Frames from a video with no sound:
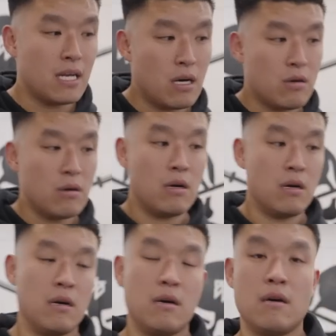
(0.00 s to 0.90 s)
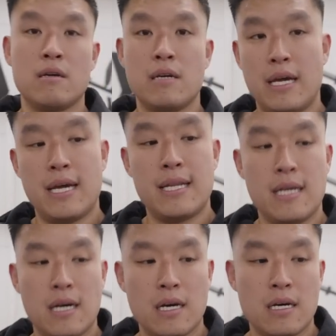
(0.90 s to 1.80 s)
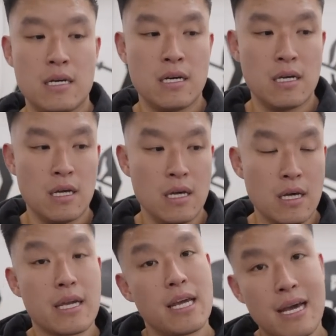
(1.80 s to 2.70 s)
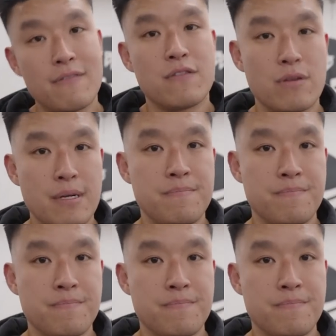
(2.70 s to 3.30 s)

you know? And get after it.